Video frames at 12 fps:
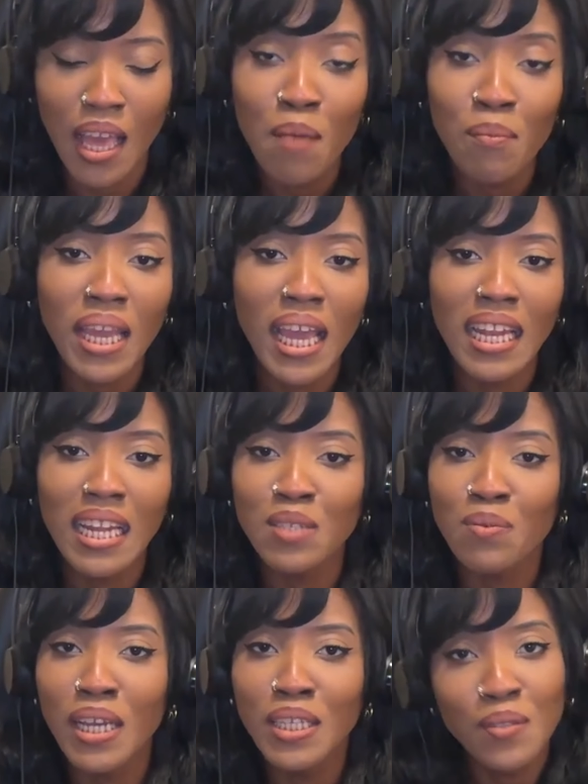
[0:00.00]
But yeah, that's
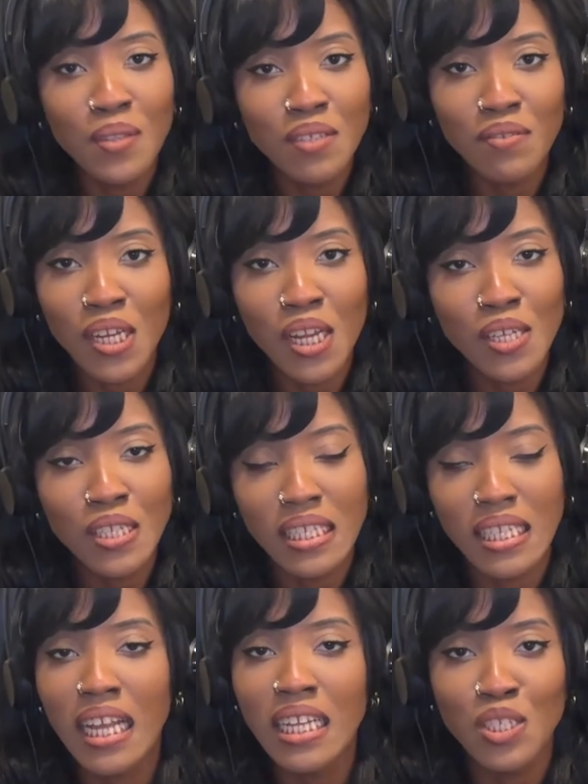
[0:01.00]
why I do these videos, because
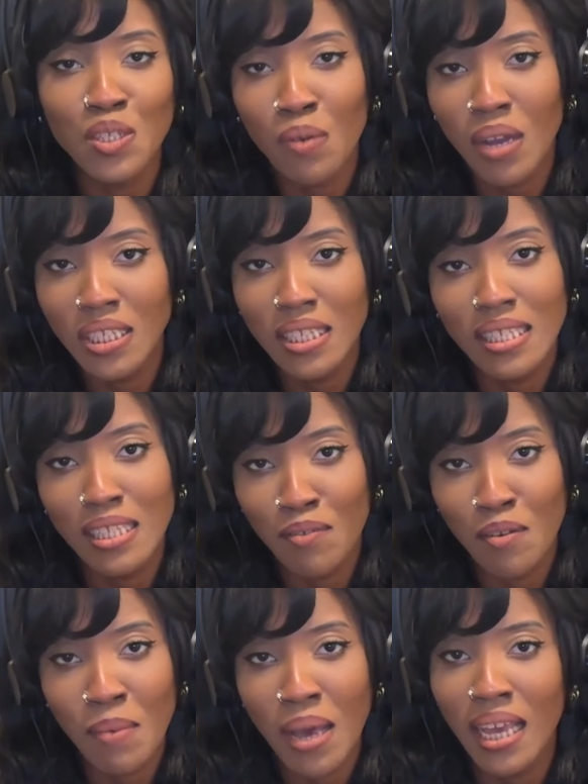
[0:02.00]
I could just watch this stuff
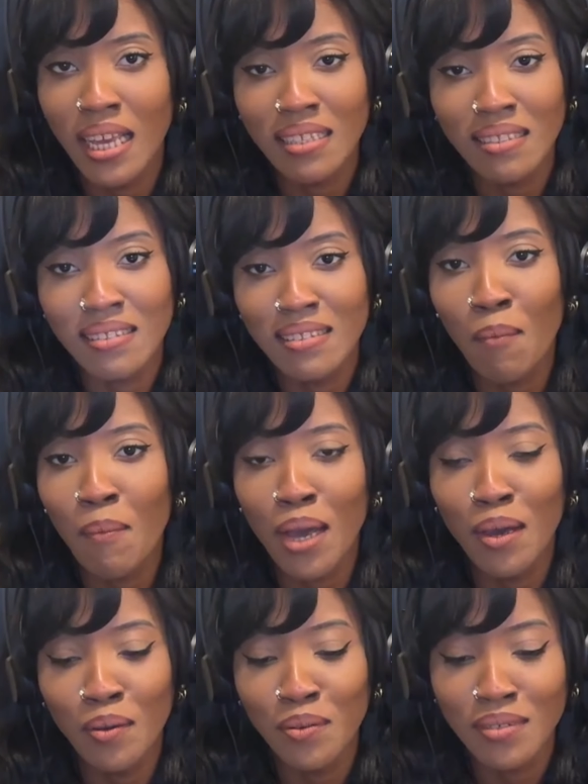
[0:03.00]
on my
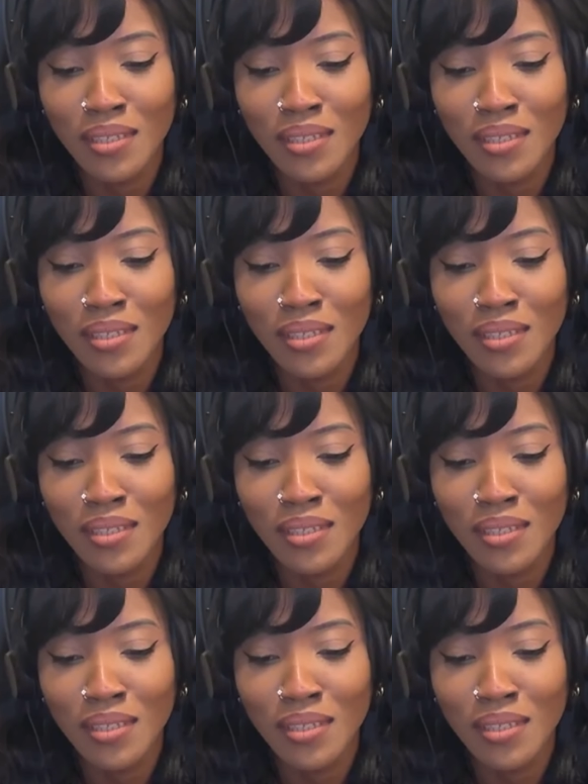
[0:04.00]
own,